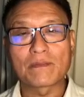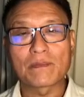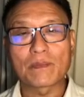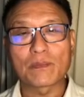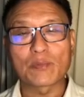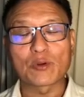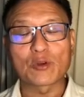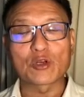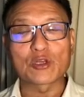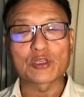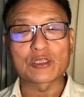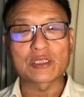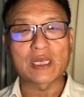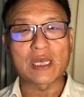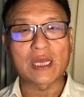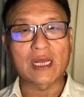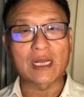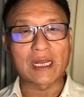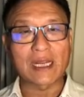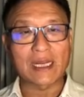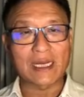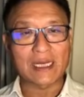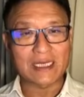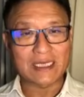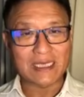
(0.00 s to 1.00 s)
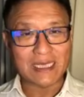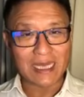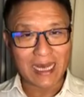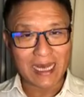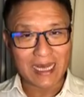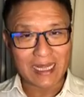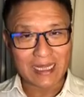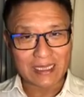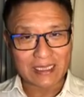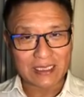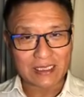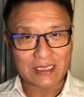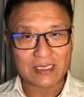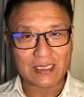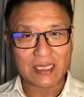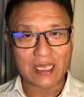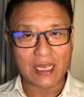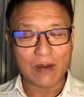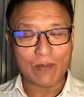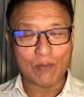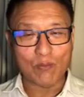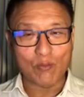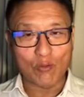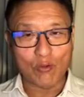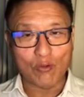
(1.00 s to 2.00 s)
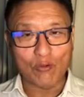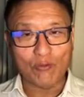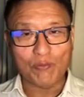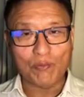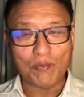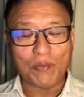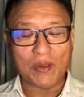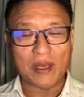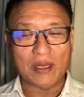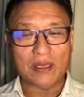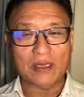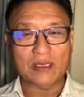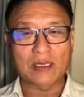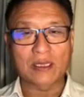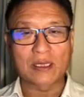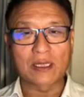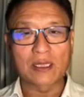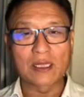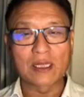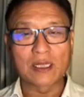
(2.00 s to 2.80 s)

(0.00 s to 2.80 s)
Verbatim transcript: Because they are like a dance, they are movement,